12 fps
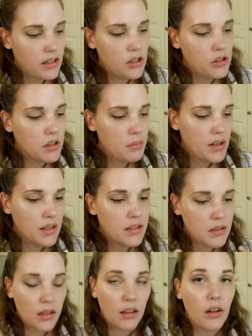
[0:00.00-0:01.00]
Now you can make
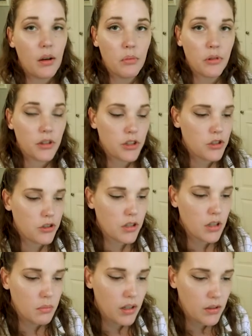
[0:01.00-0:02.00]
this a lot more
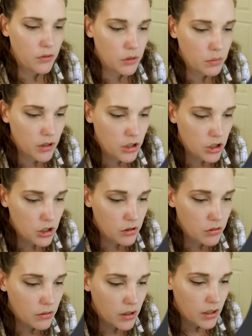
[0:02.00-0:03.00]
extreme if you wish
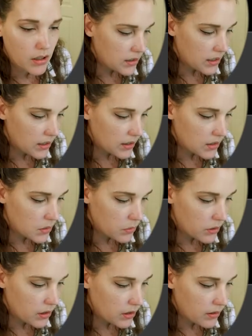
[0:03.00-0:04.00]
to. Take this
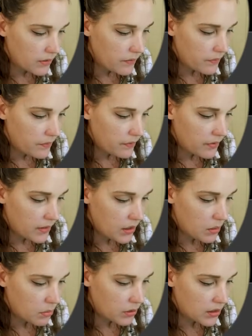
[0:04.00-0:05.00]
one
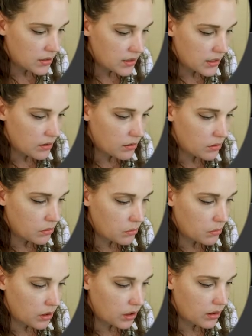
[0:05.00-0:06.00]
and bring it down
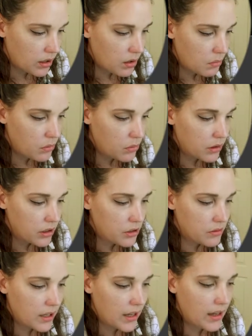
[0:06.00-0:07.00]
a lot more. You
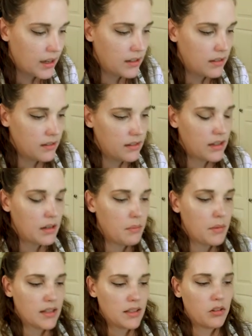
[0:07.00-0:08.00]
can, and it
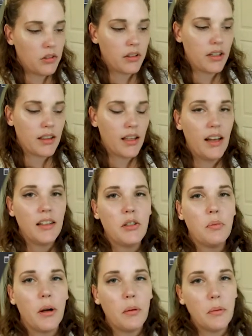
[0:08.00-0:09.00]
makes it look like that. You
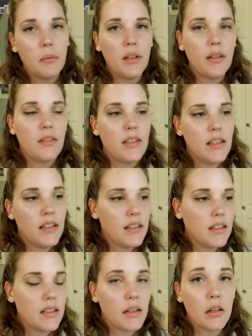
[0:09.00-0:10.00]
probably have seen
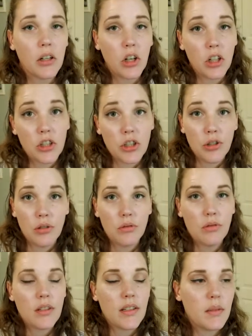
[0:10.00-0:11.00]
this like in
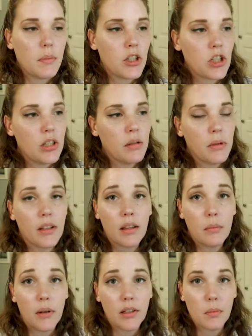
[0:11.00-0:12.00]
cartoons, especially
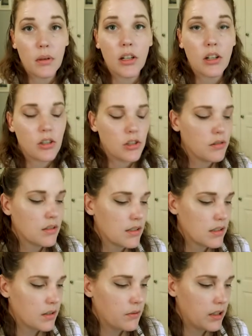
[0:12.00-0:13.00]
like Bugs Bunny cartoons and
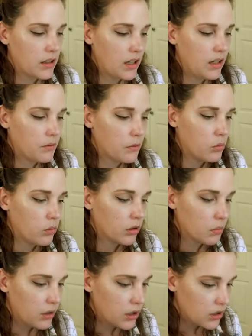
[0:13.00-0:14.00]
stuff like that from Warner
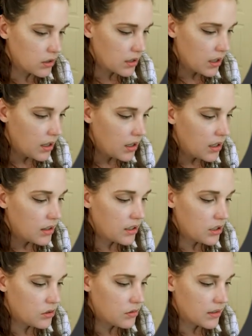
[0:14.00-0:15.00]
Brothers. They
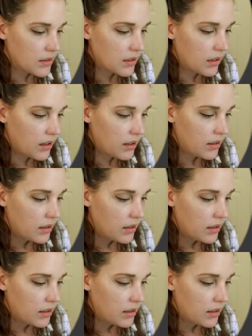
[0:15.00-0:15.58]
do this a lot.